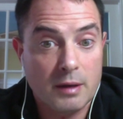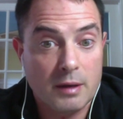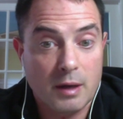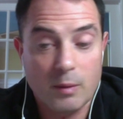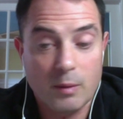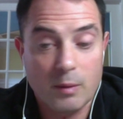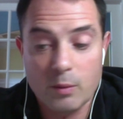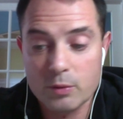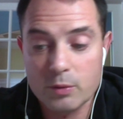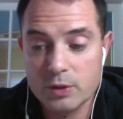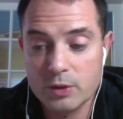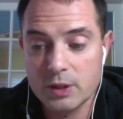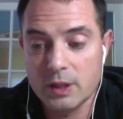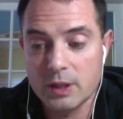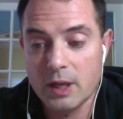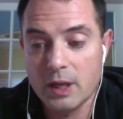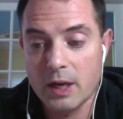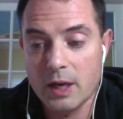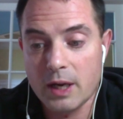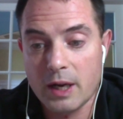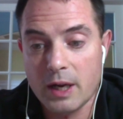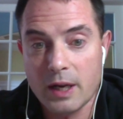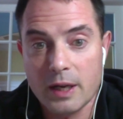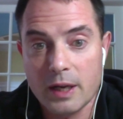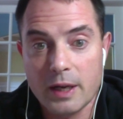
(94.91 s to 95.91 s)
I won't see that
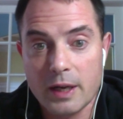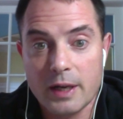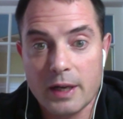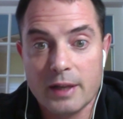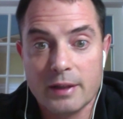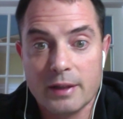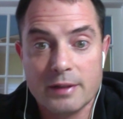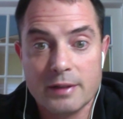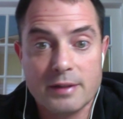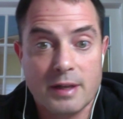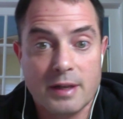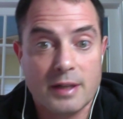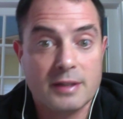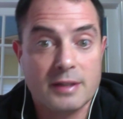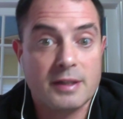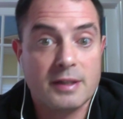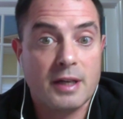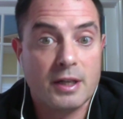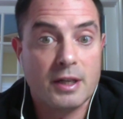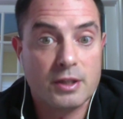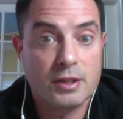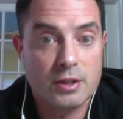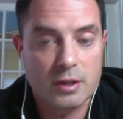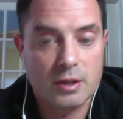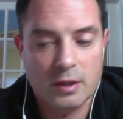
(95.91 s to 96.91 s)
guy again unless I
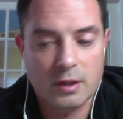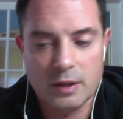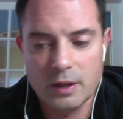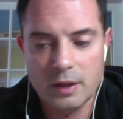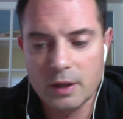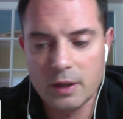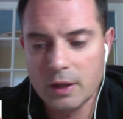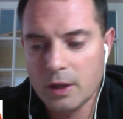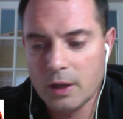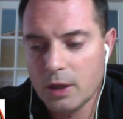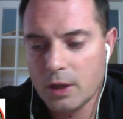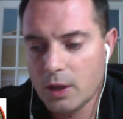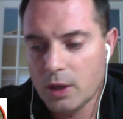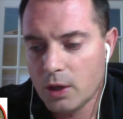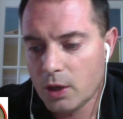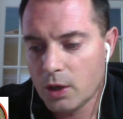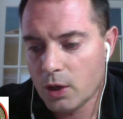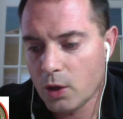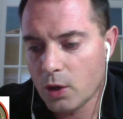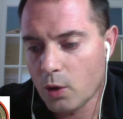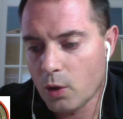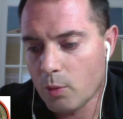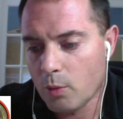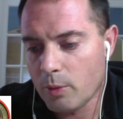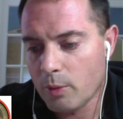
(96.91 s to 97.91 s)
intentionally
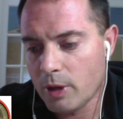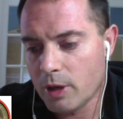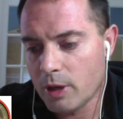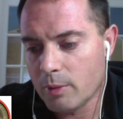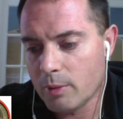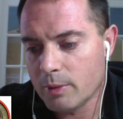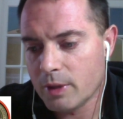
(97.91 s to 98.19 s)
go meet him.